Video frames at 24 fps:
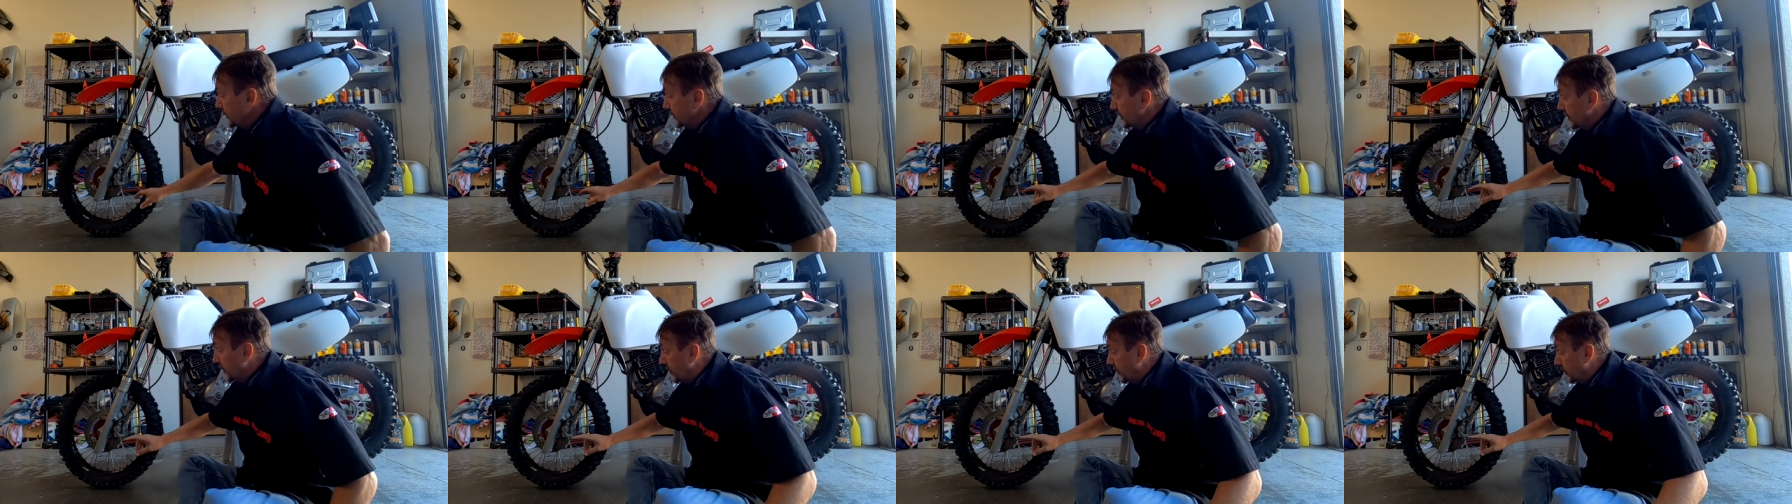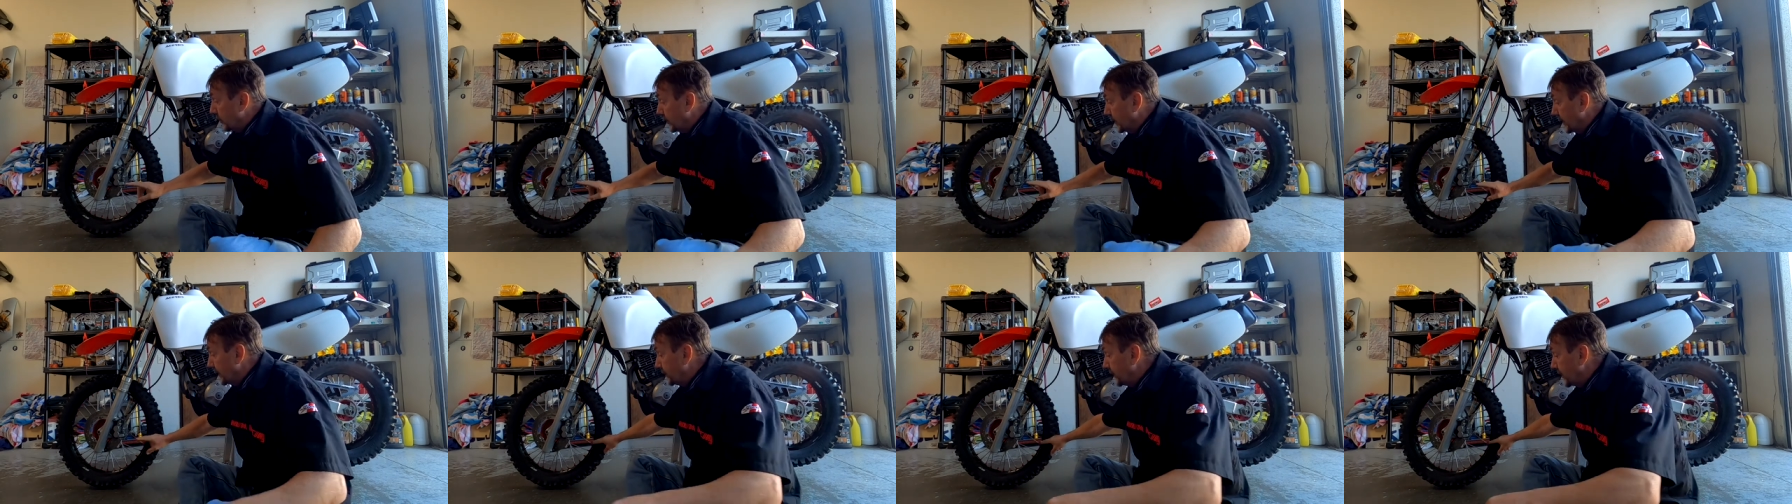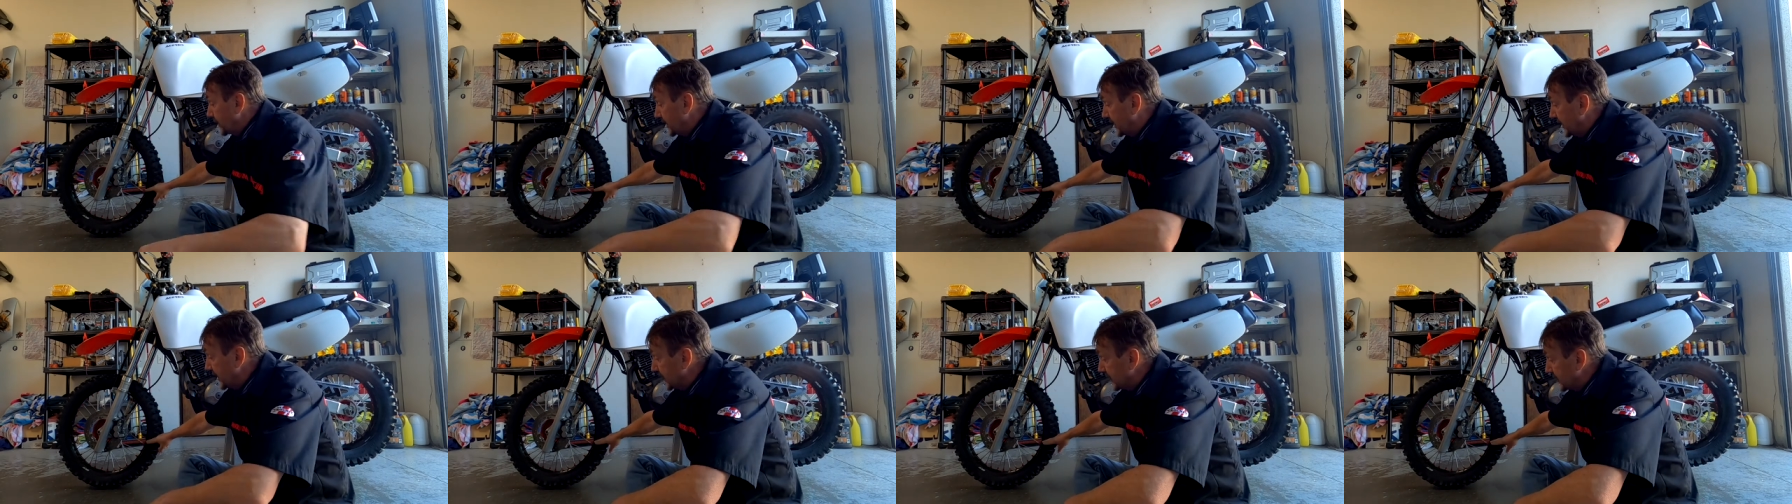So we
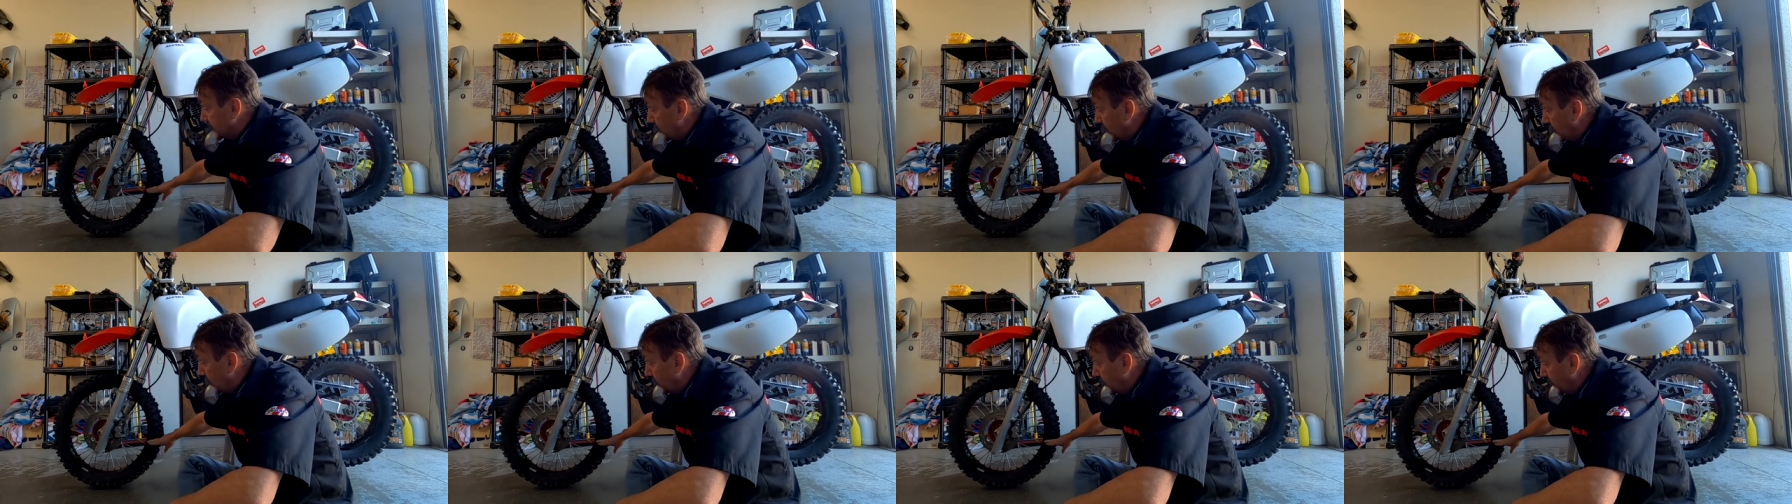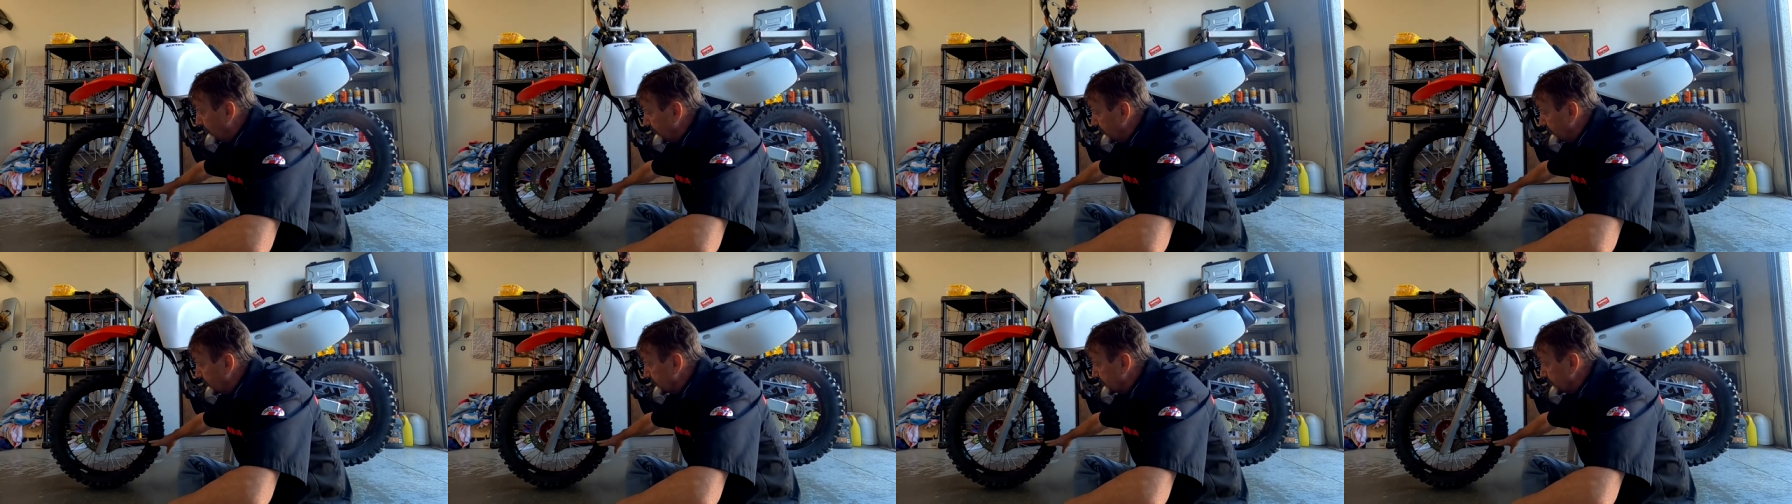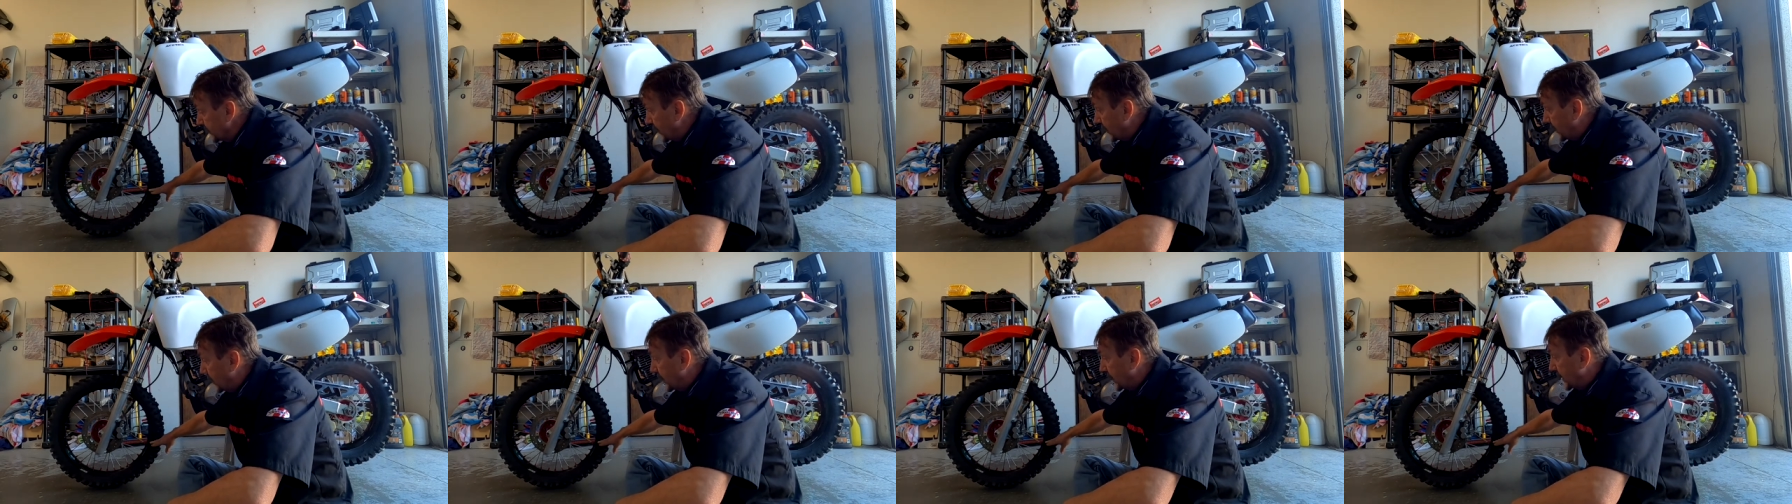put these wheels
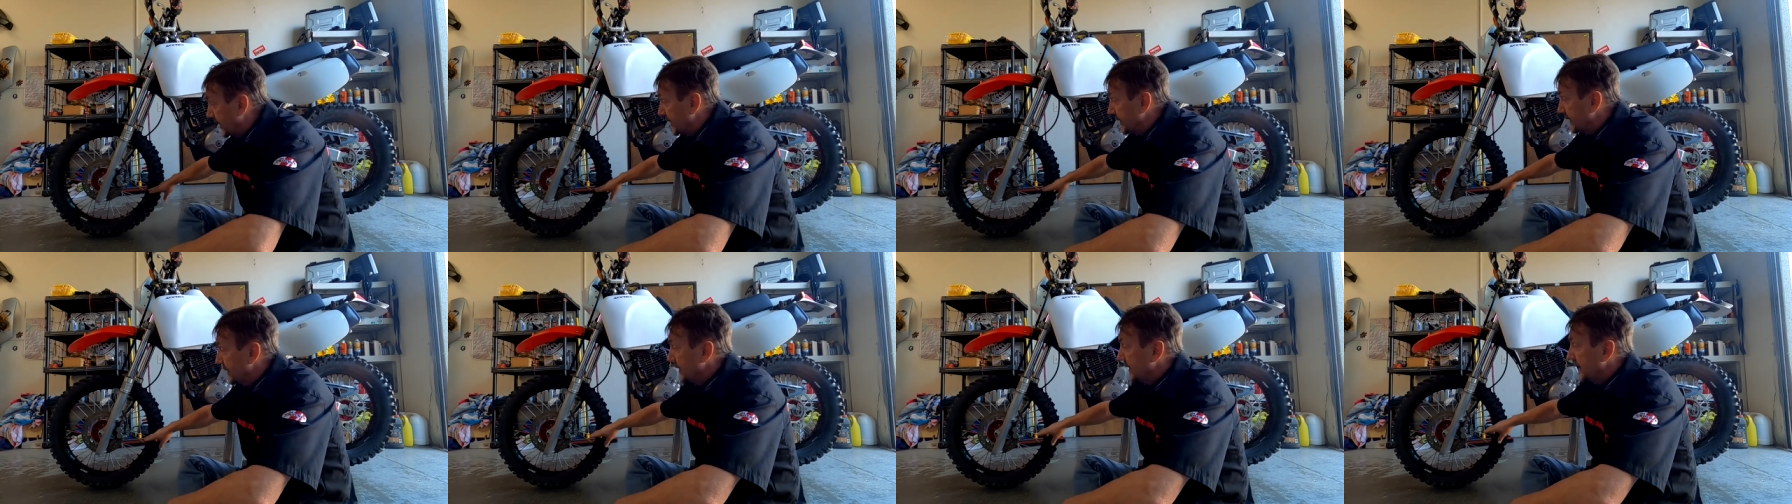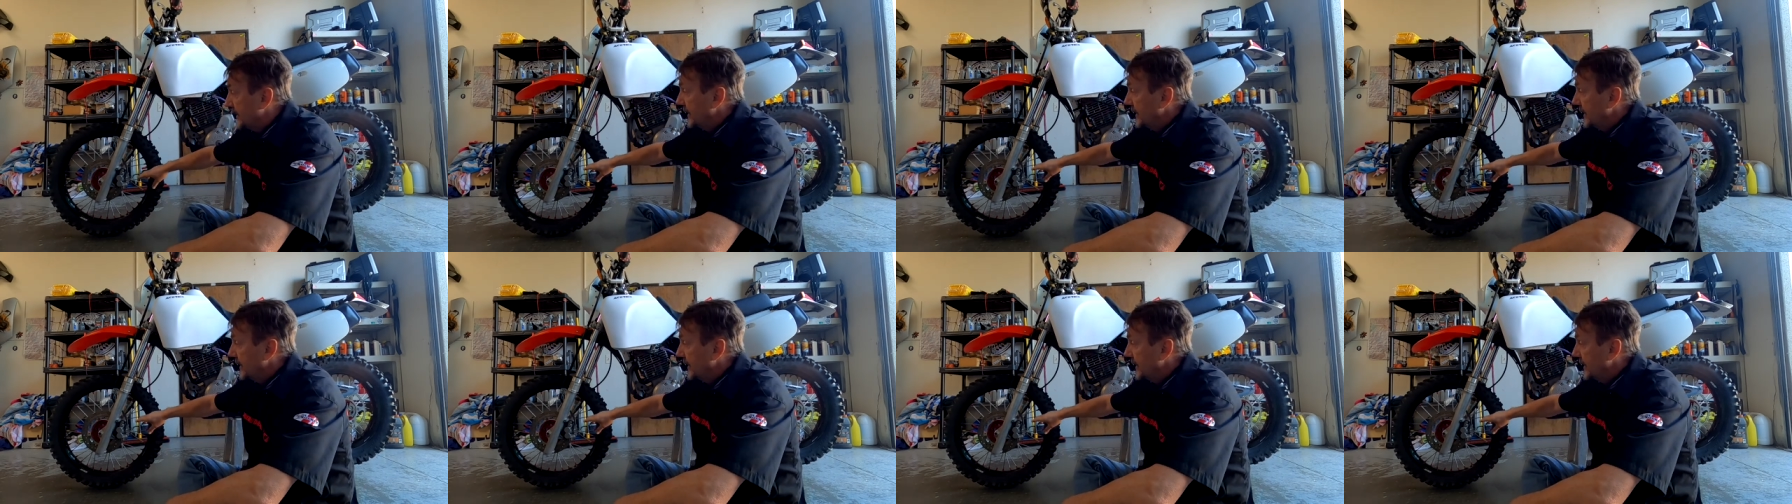on it.